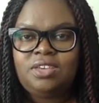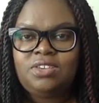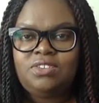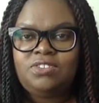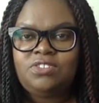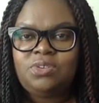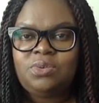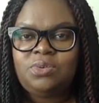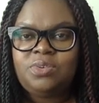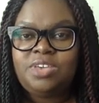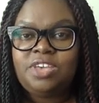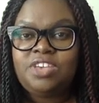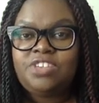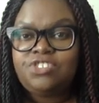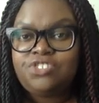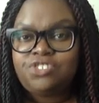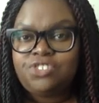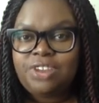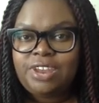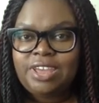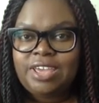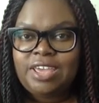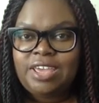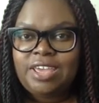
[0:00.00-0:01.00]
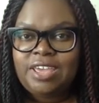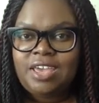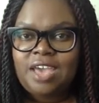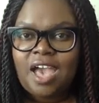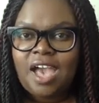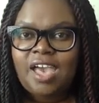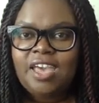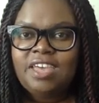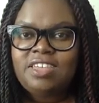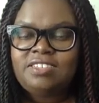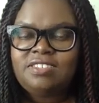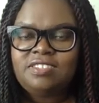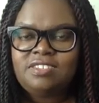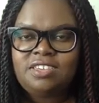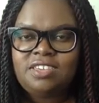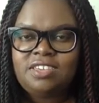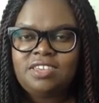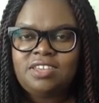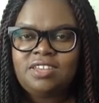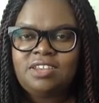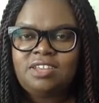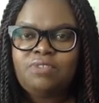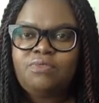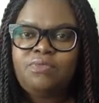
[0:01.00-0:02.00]
So yesterday I
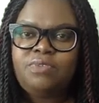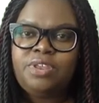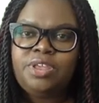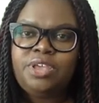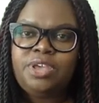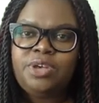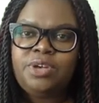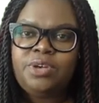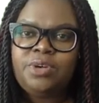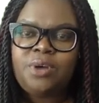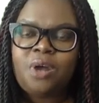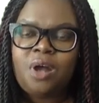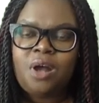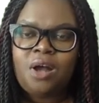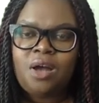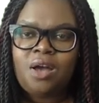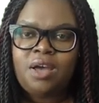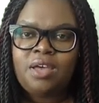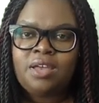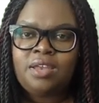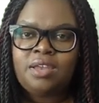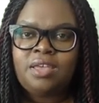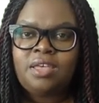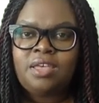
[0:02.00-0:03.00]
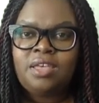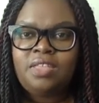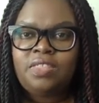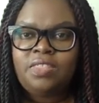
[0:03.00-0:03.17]
did a video on